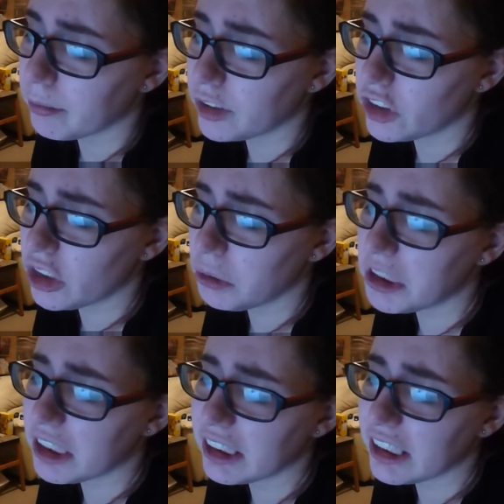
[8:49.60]
she was
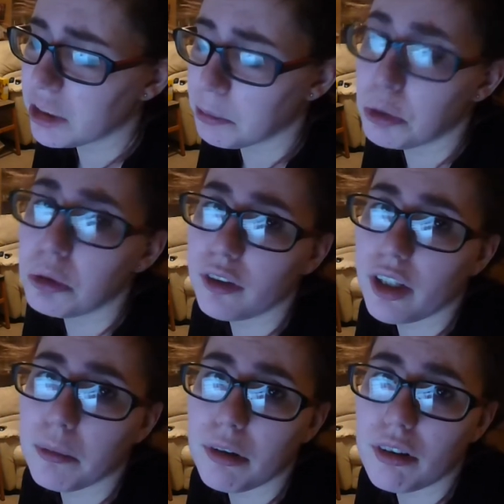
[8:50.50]
inside a pool
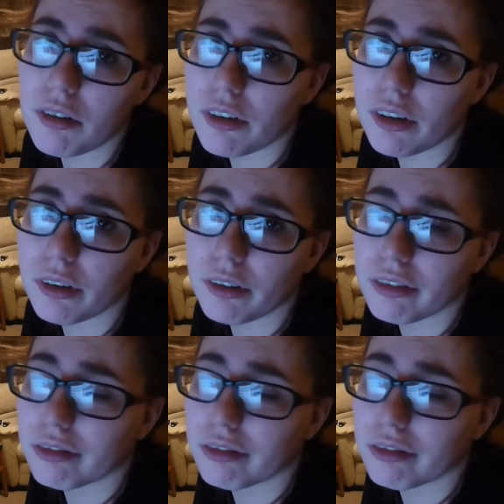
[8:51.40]
table, so,